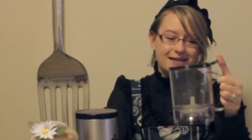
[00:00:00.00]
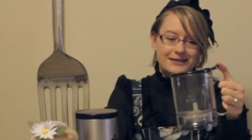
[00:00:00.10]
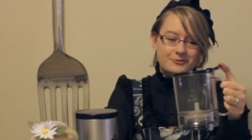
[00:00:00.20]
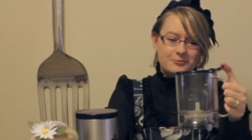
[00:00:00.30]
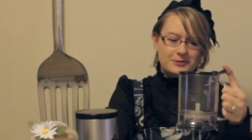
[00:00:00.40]

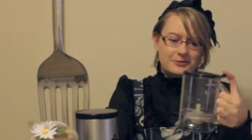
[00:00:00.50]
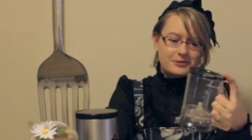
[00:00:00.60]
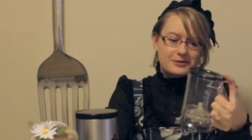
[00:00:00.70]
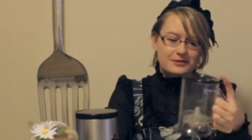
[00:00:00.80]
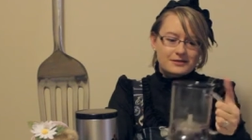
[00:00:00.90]
and that won't be too
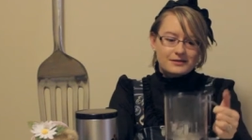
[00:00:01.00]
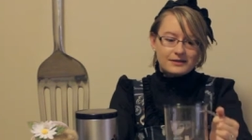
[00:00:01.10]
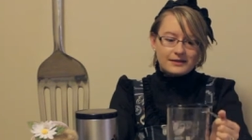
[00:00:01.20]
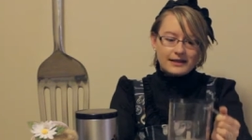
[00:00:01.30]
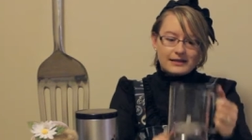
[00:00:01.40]
good.
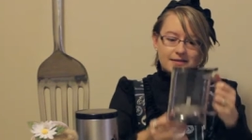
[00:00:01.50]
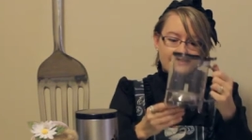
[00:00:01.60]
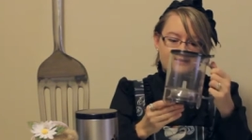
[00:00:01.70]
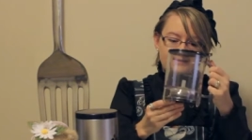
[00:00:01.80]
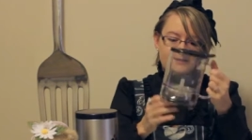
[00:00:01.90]
And it's
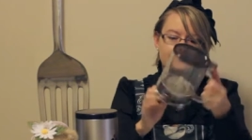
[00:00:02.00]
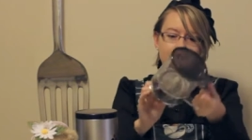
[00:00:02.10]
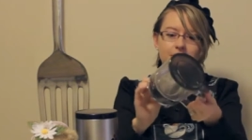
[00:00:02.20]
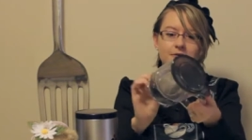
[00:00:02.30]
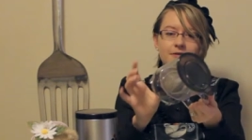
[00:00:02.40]
got like a
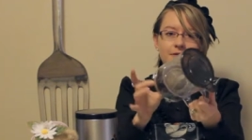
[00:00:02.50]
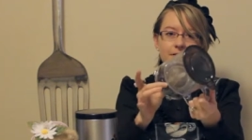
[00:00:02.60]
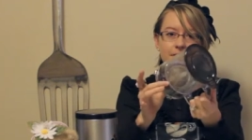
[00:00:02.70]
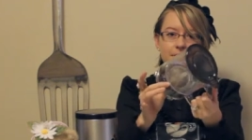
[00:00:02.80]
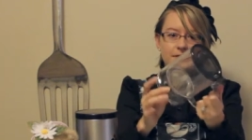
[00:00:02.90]
little
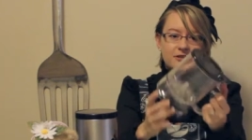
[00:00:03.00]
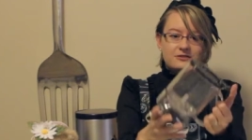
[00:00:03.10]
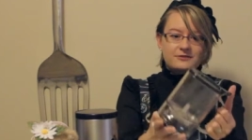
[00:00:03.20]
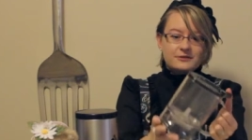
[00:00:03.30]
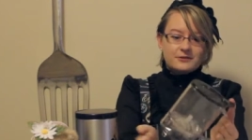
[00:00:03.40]

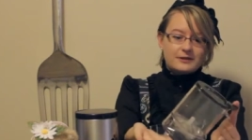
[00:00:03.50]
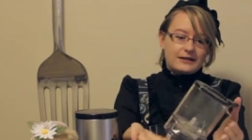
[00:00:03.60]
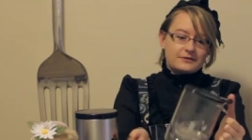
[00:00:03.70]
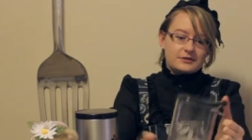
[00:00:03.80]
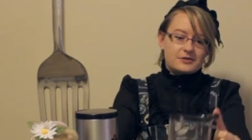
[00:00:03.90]
mesh filter. I'll
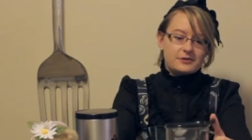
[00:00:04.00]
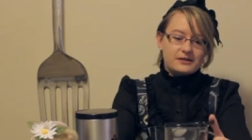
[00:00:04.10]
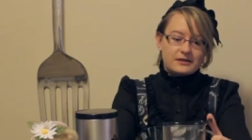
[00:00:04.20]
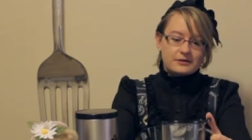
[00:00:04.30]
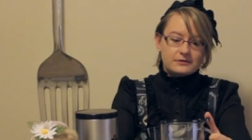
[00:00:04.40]
have to show you
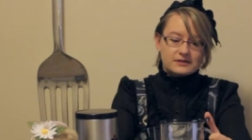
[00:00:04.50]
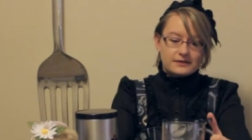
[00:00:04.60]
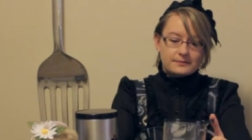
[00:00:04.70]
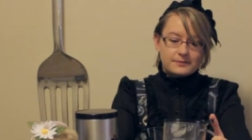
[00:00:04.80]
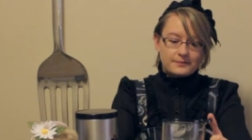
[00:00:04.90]
in a
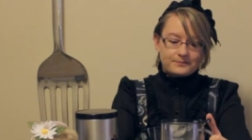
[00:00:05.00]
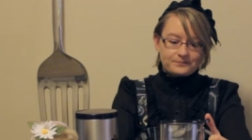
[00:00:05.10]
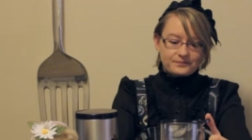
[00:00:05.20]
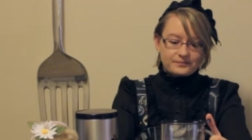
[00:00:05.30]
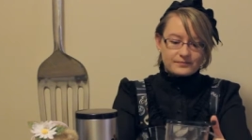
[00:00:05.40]
close-up.
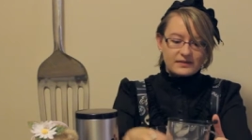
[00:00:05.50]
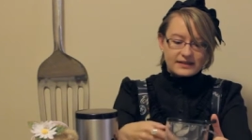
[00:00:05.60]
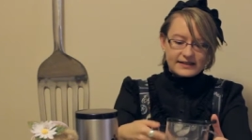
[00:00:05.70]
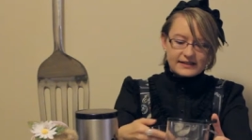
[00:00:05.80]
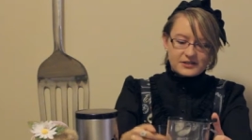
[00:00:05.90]

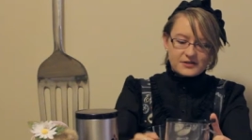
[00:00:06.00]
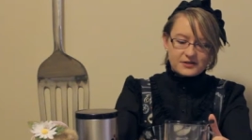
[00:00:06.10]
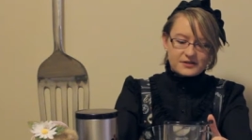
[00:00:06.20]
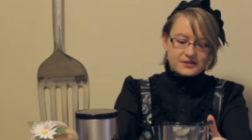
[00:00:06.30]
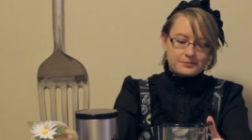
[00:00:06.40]
Catches
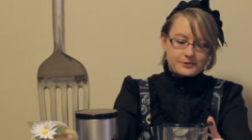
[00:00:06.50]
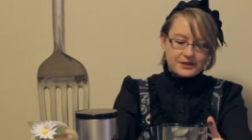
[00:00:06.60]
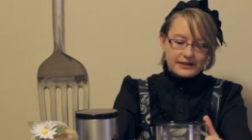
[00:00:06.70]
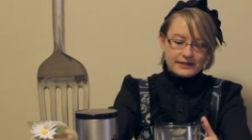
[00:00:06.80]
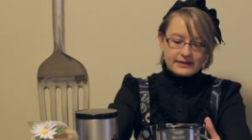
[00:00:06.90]
all the
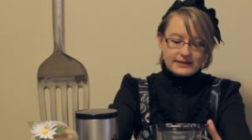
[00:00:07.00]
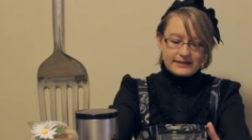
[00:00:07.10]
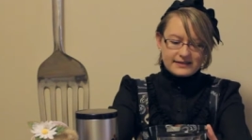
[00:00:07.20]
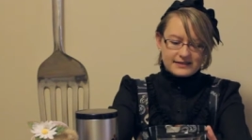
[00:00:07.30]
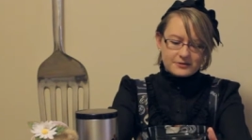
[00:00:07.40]
debris.
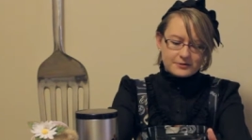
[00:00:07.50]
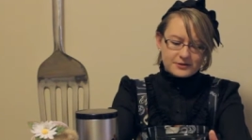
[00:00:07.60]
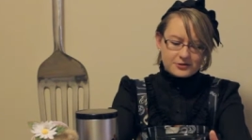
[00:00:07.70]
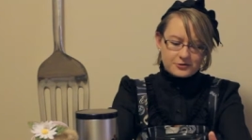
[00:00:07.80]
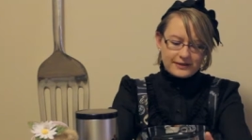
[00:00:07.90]
It's a little
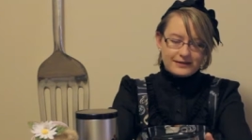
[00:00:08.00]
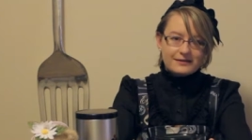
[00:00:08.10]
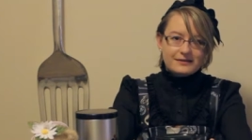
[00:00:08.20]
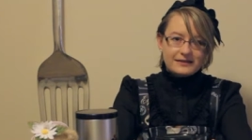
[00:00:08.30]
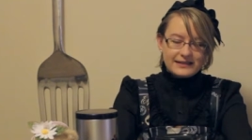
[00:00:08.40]
bit tricky to
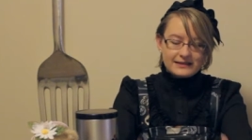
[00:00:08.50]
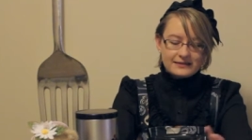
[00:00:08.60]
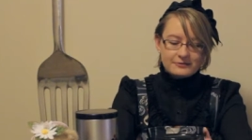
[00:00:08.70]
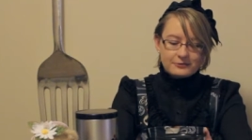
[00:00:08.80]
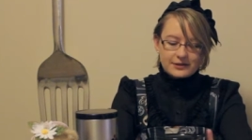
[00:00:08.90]
clean.
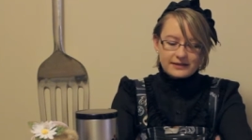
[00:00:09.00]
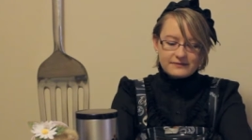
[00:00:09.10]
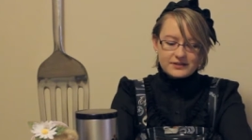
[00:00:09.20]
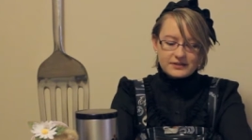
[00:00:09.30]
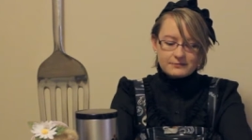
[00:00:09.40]
What
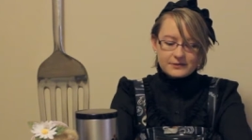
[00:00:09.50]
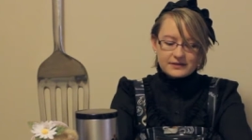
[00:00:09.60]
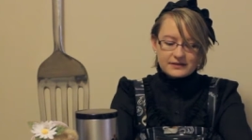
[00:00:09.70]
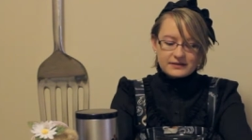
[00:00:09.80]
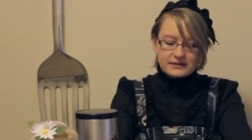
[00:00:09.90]
I've done
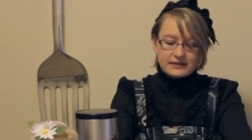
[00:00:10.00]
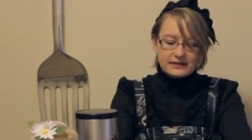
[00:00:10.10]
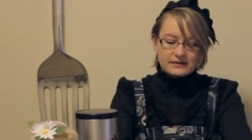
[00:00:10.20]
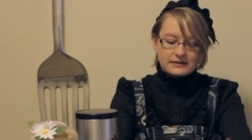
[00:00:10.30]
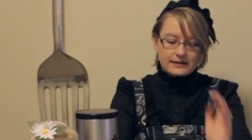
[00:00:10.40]

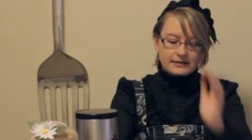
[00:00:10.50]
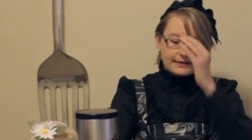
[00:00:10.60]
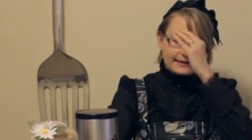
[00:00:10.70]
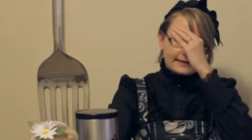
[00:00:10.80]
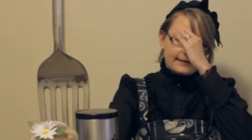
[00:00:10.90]
recently is I
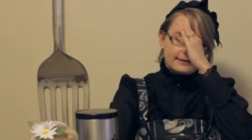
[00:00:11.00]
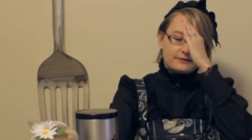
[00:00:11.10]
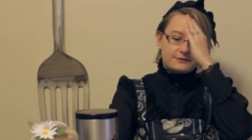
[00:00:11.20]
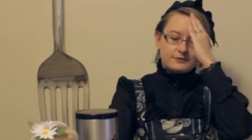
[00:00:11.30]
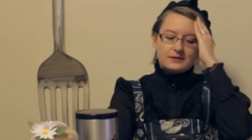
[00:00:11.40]
let kind
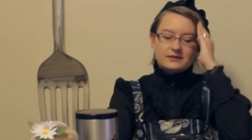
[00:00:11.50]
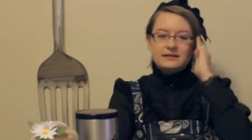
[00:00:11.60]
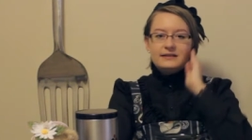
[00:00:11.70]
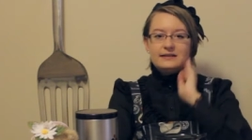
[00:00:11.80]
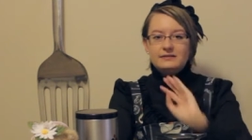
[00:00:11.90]
of the
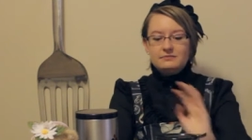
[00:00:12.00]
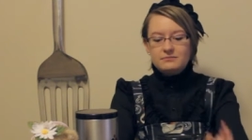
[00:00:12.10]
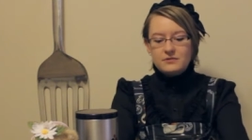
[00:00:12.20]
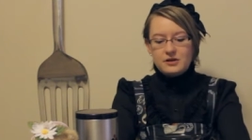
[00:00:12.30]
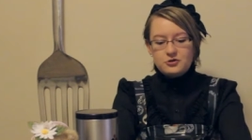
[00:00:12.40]
tea
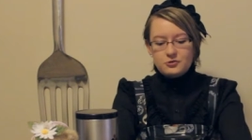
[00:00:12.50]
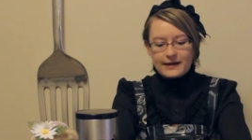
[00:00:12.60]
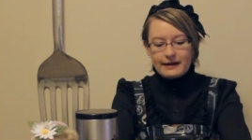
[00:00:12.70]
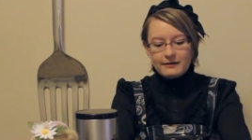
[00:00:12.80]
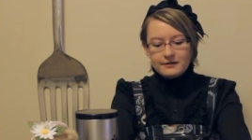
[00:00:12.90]

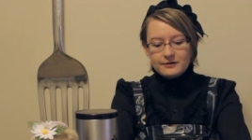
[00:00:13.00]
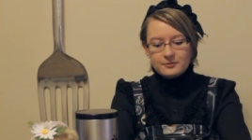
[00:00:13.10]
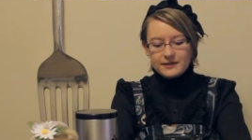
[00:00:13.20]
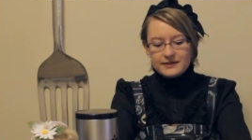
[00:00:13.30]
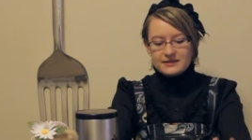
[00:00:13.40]
dry out a
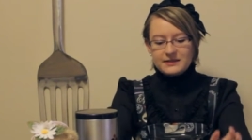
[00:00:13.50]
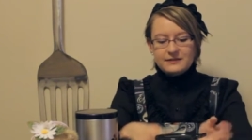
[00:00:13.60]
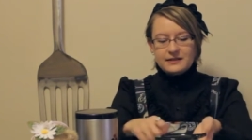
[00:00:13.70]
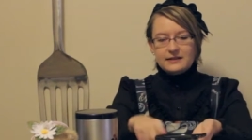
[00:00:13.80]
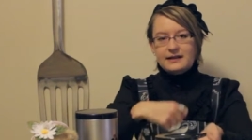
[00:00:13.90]
little bit and see
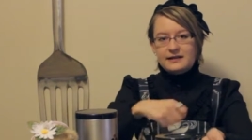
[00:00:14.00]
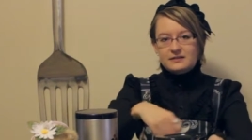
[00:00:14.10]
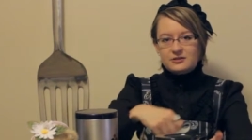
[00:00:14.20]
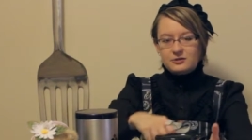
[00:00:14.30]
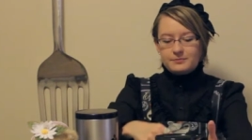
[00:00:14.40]
if I can kind of
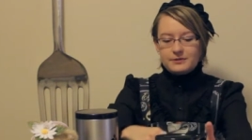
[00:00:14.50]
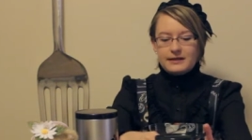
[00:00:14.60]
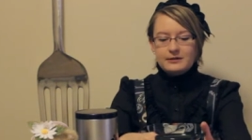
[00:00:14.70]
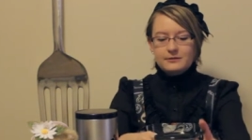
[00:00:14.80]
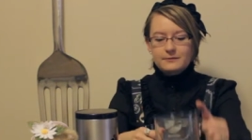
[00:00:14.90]
scoop it
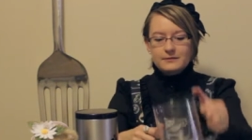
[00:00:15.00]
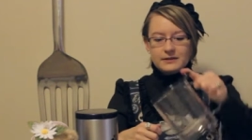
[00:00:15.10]
out,